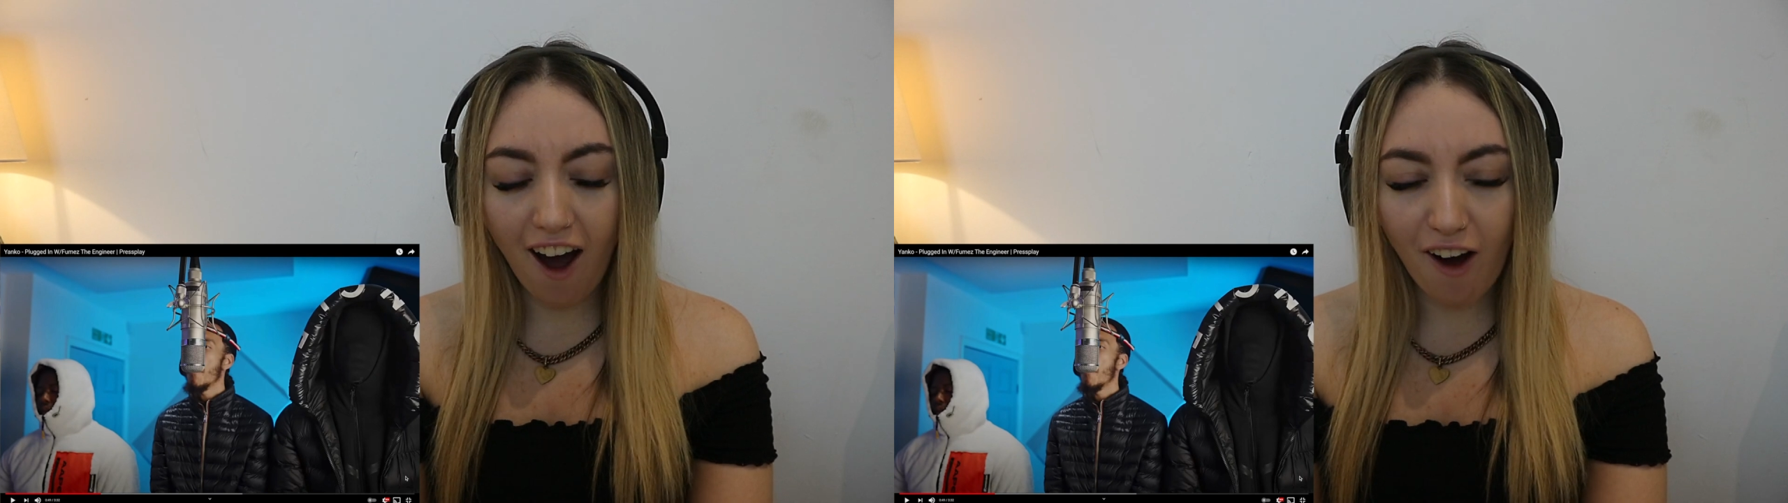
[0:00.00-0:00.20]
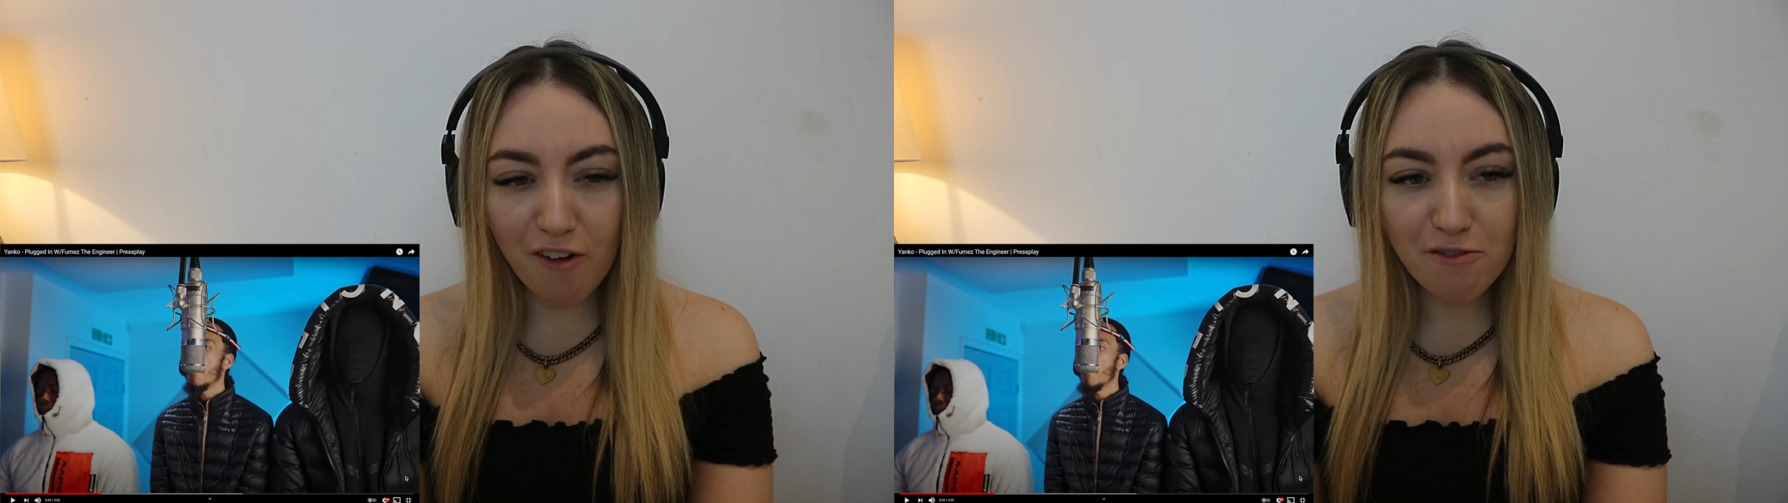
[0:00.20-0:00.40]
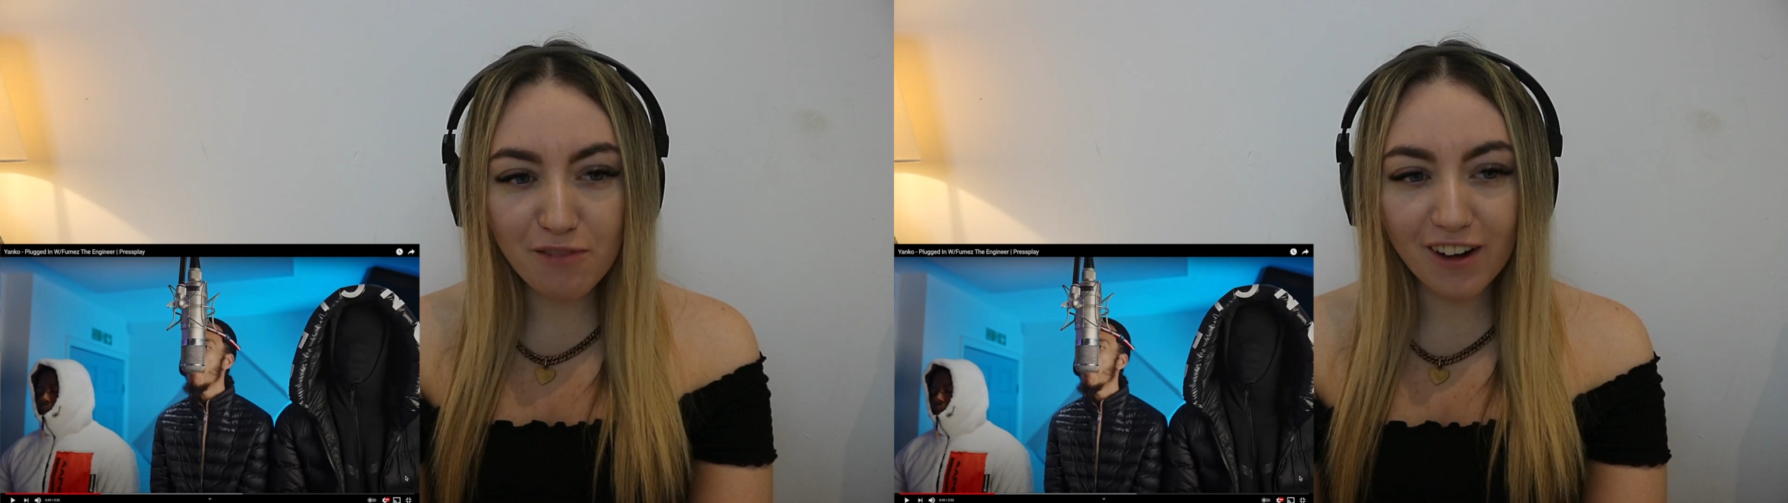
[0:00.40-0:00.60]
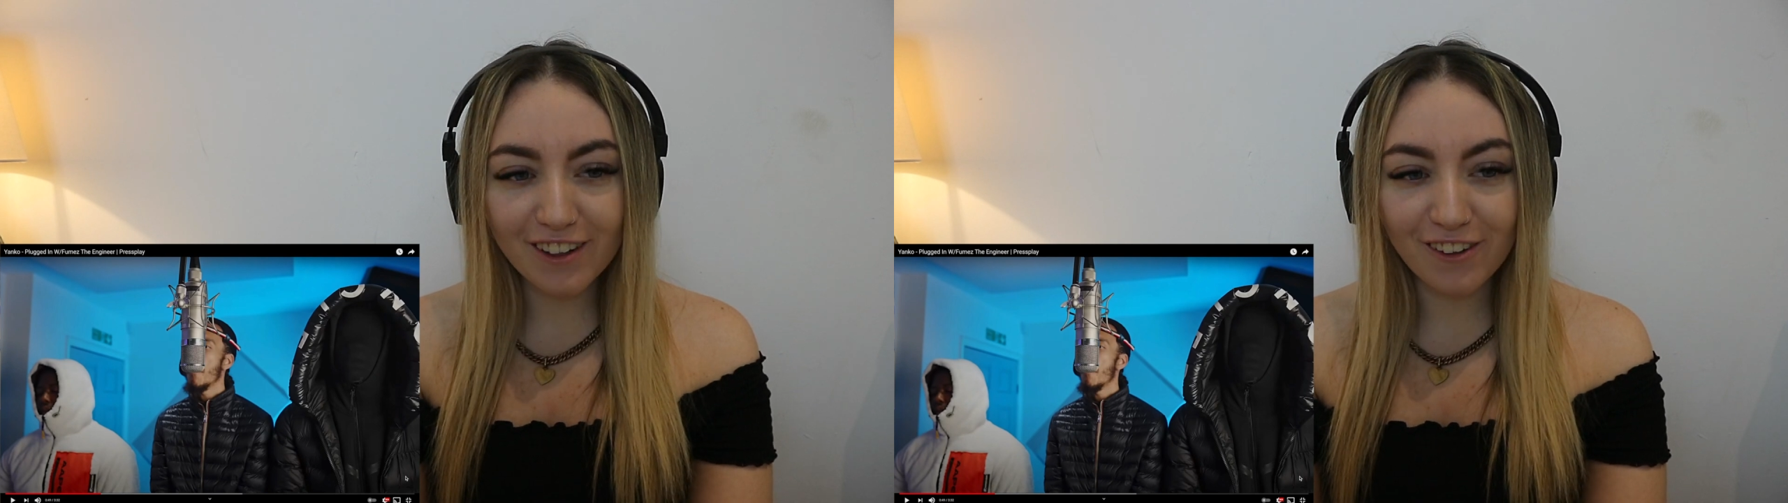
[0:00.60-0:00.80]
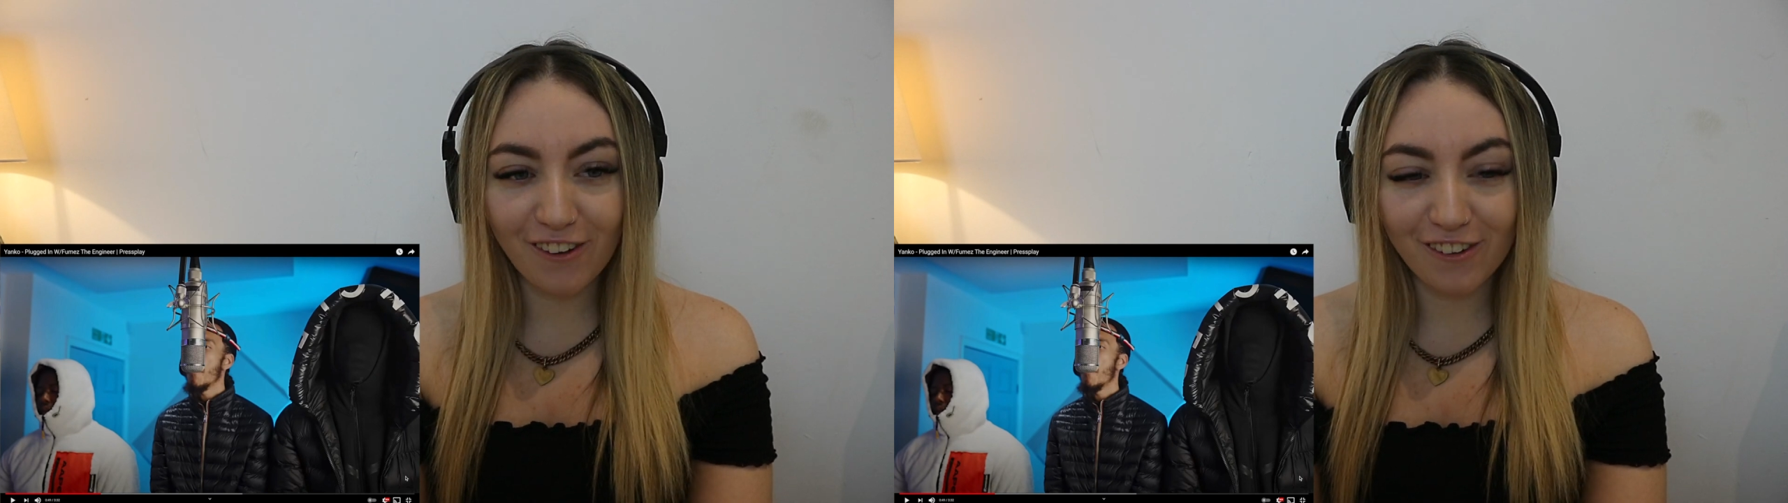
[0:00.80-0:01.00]
Oh
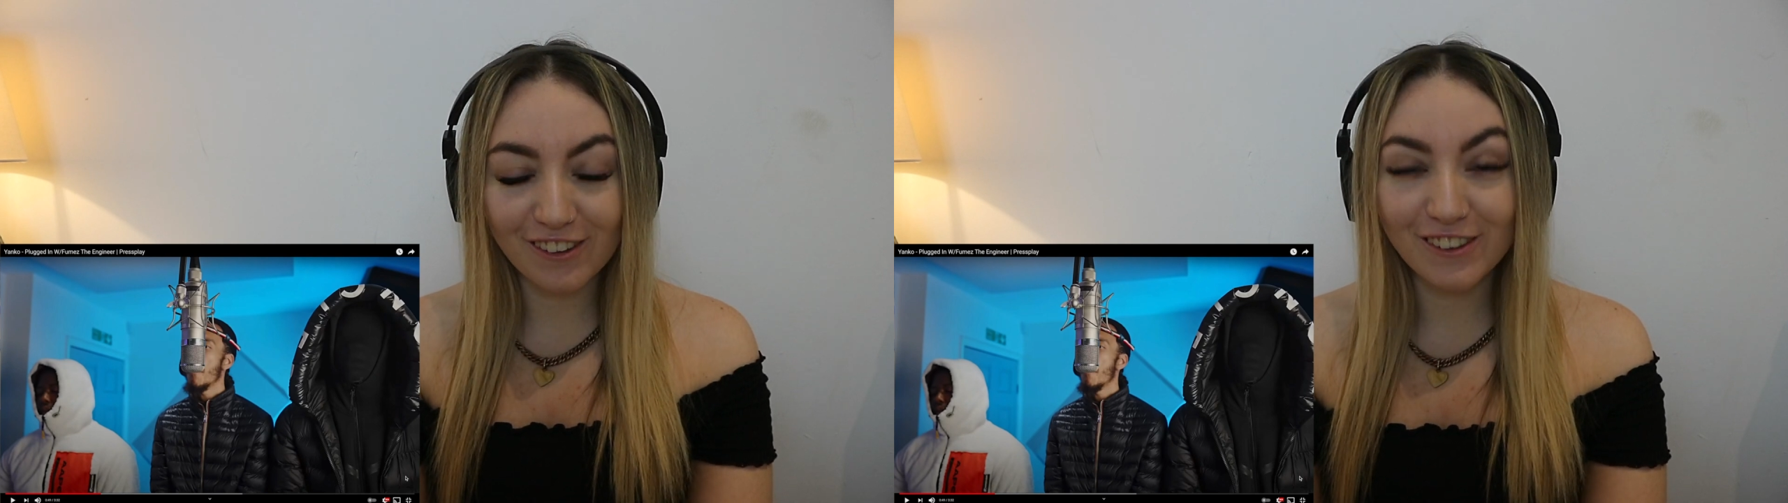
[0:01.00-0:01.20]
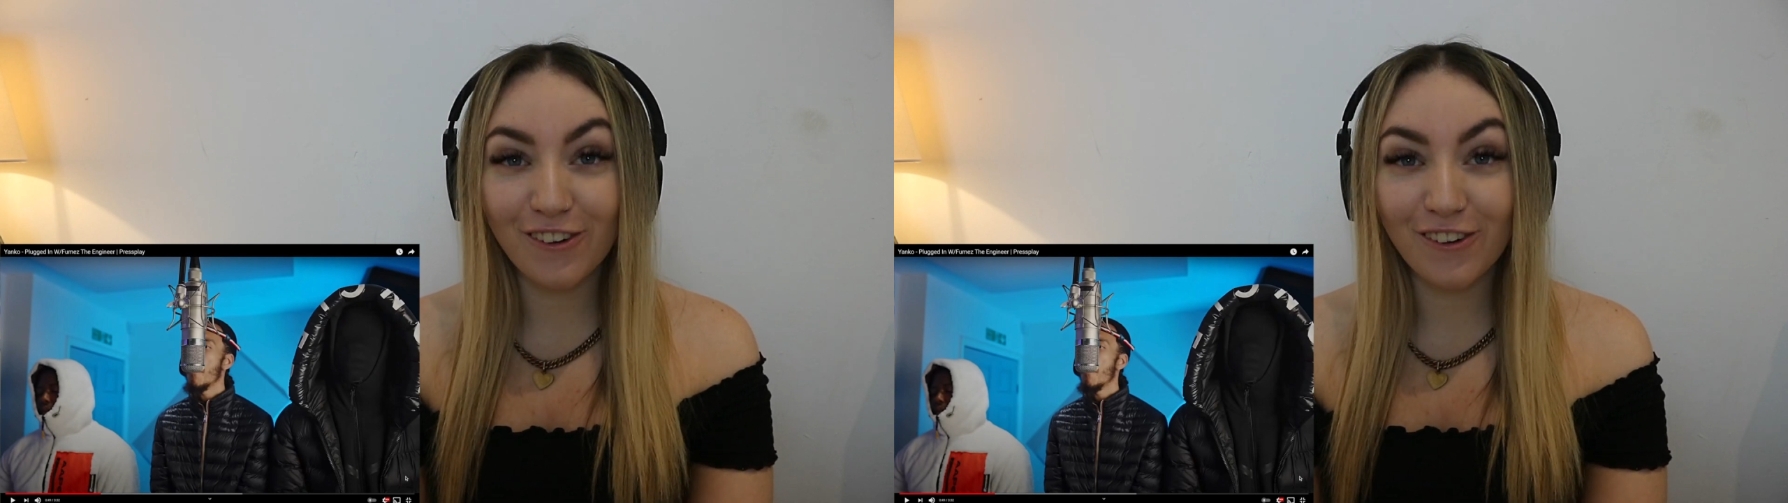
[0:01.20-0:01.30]
my god,